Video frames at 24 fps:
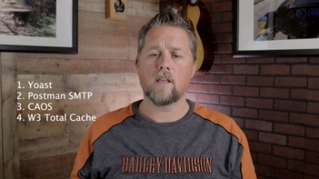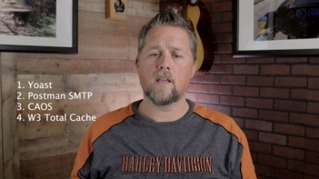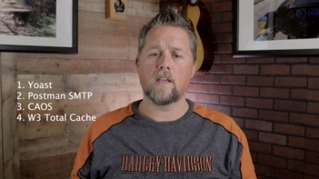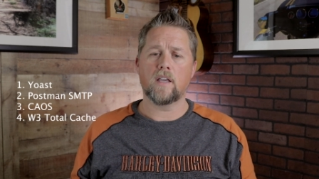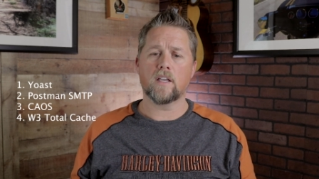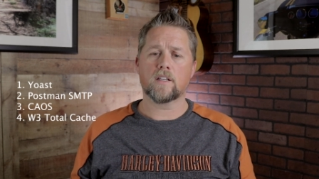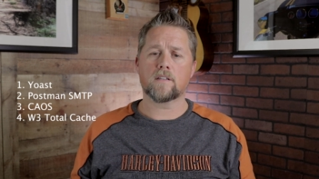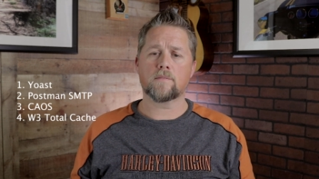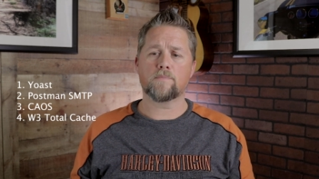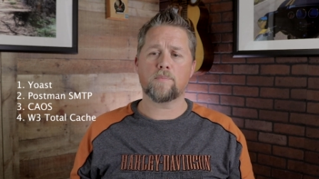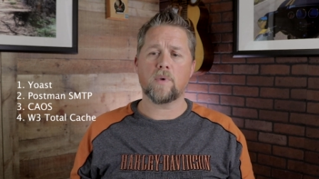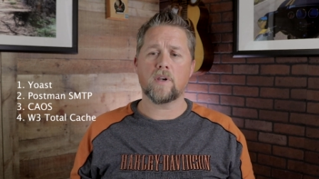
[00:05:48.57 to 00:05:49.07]

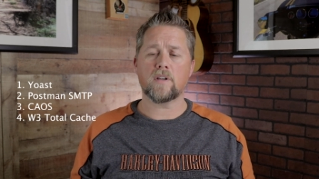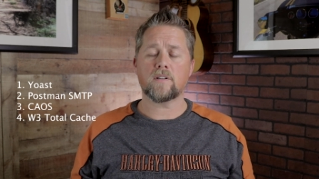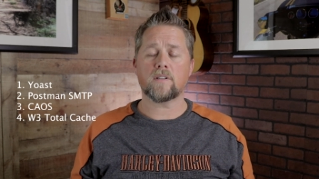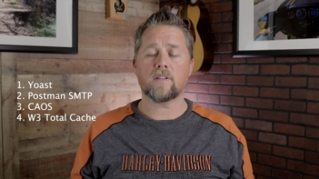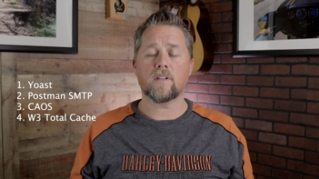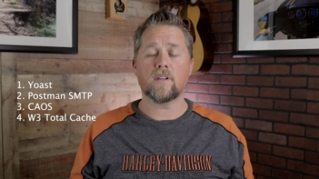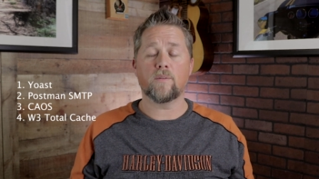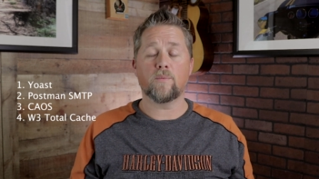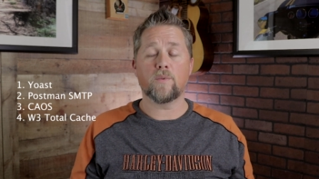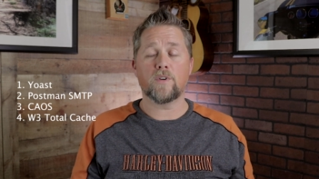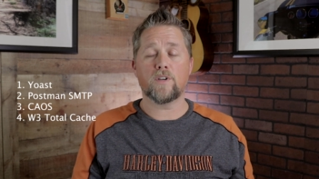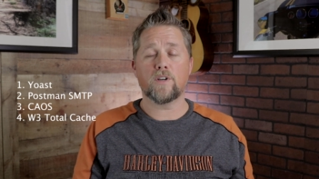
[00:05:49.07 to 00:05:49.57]

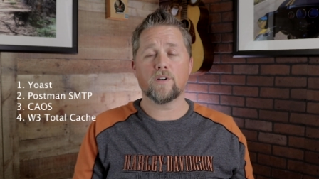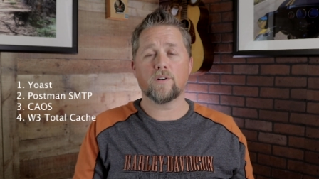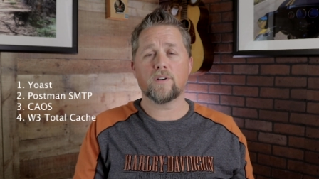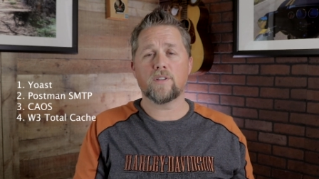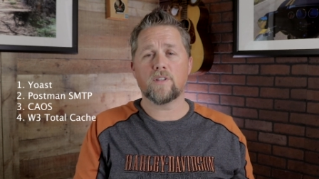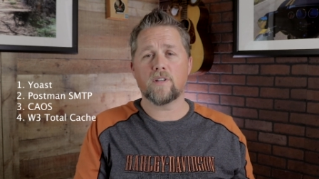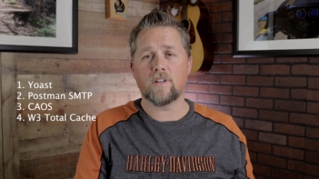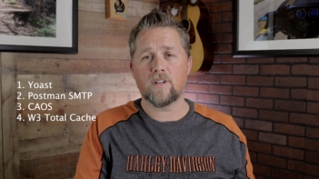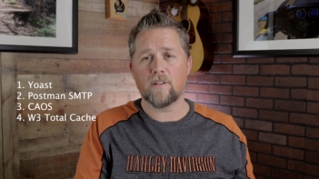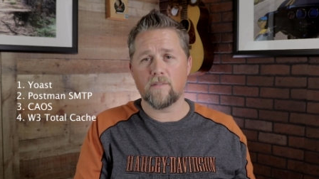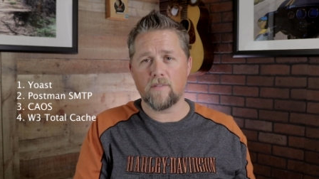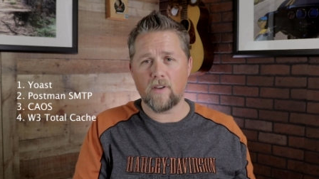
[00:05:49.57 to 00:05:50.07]
especially when you're in
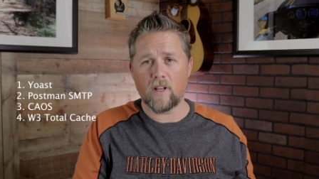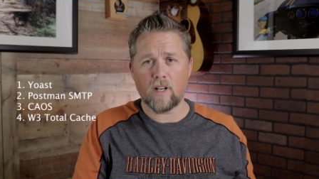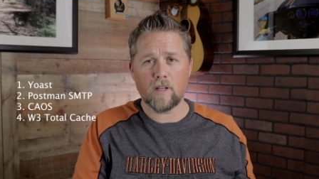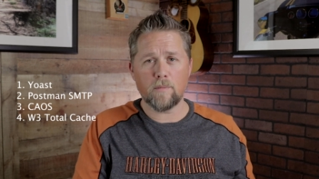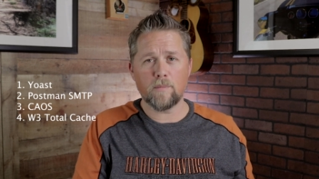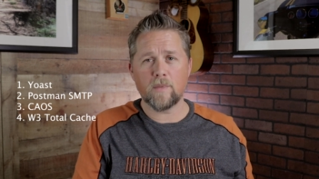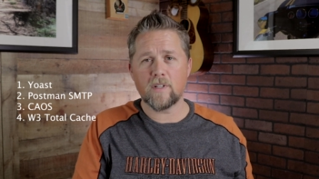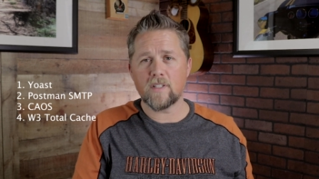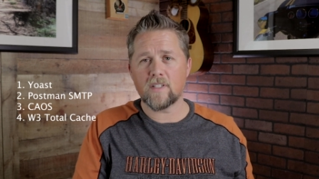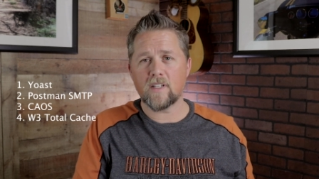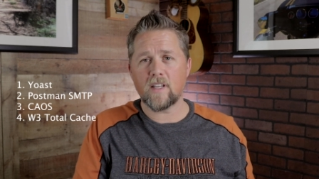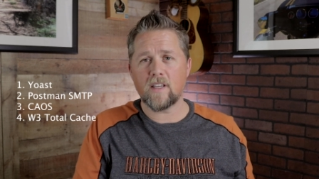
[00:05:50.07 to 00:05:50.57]
the
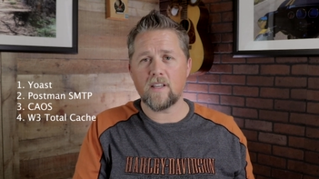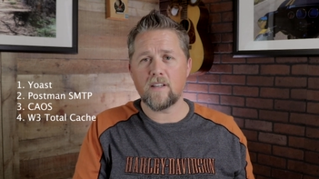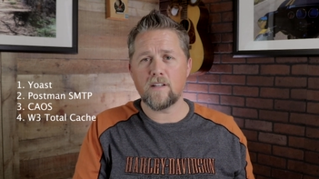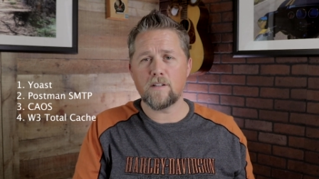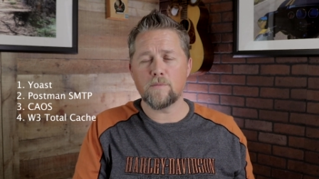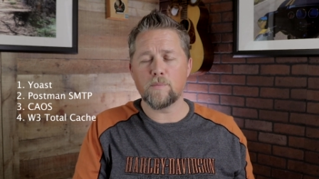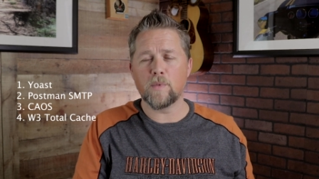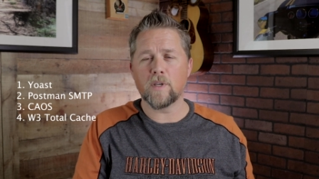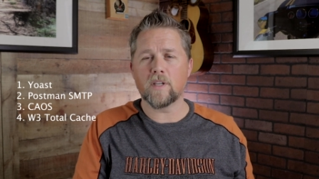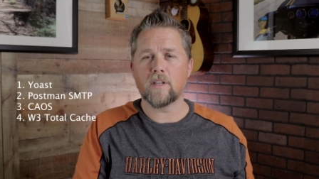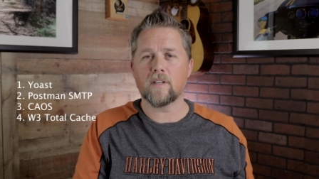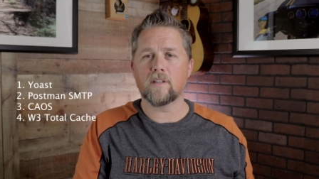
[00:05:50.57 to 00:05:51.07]
development
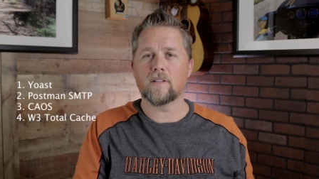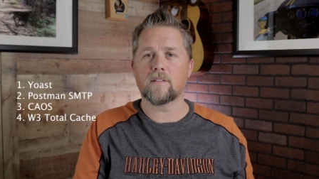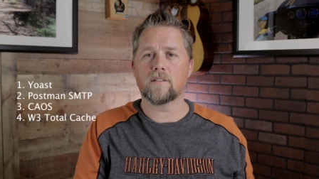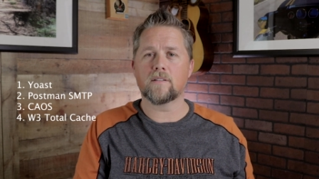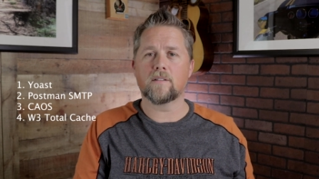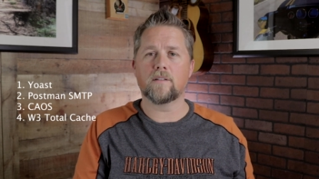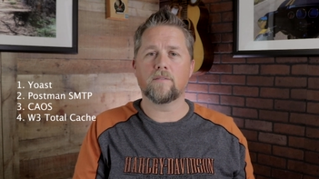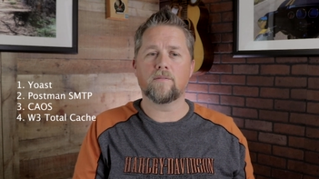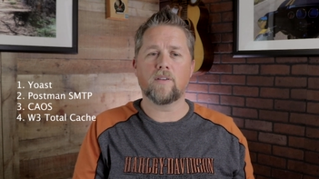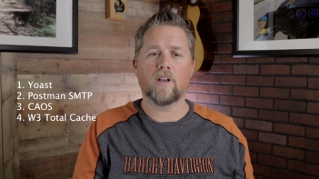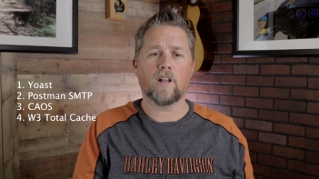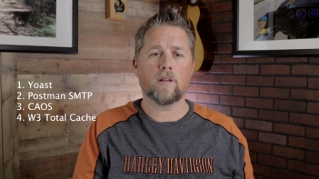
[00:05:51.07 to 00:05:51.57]
stage because
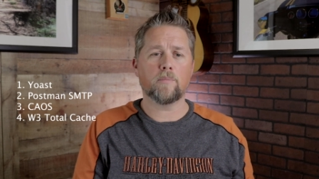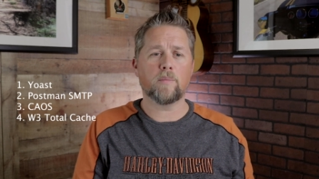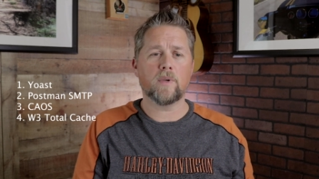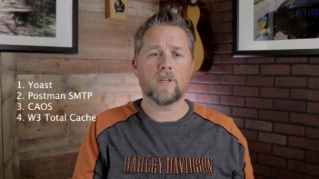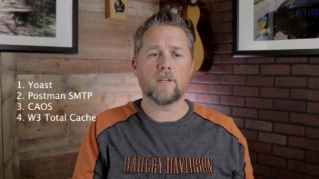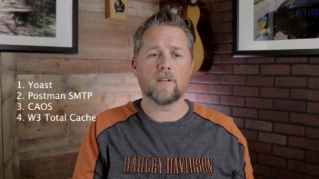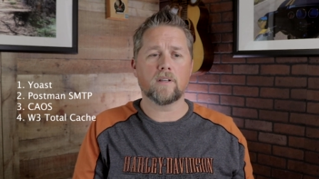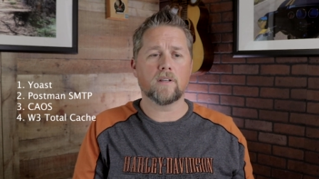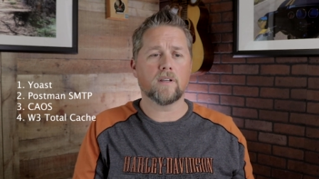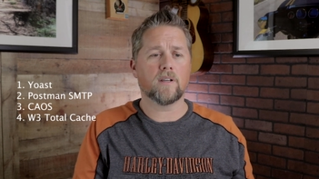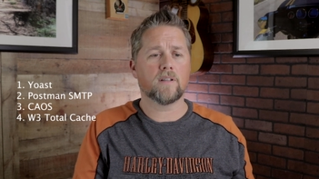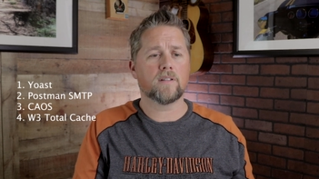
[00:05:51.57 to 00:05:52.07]

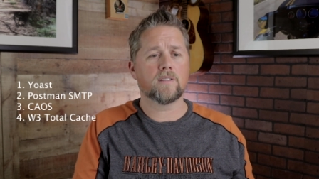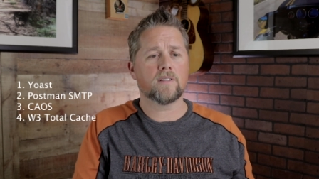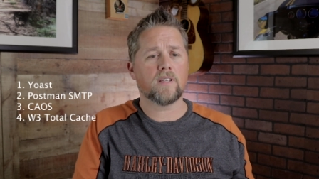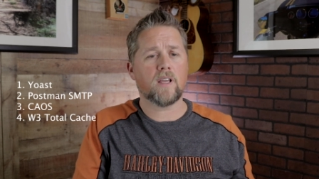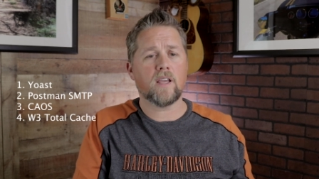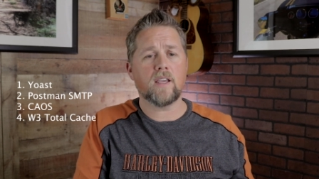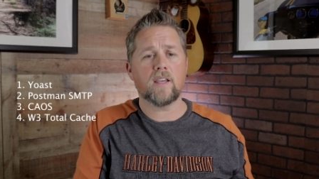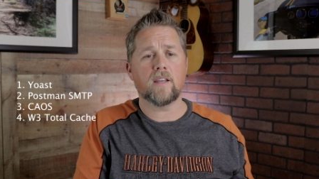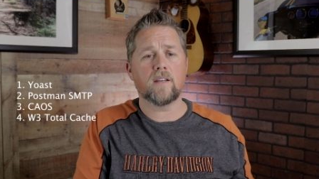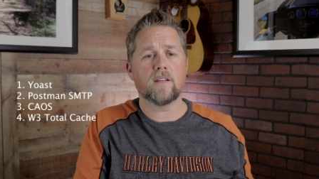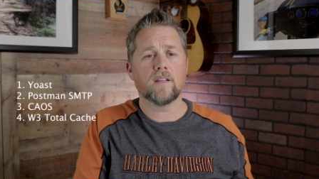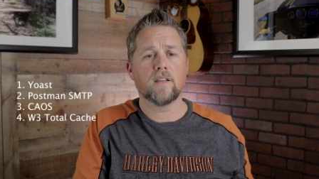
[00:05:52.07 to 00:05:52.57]
developing a
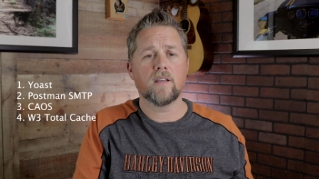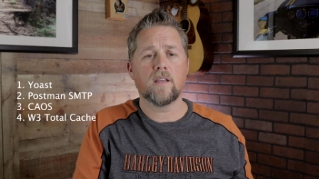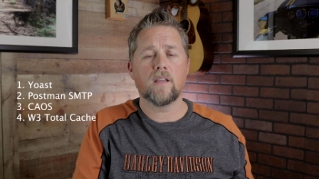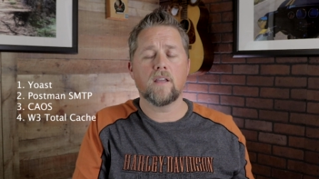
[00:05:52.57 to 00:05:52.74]
site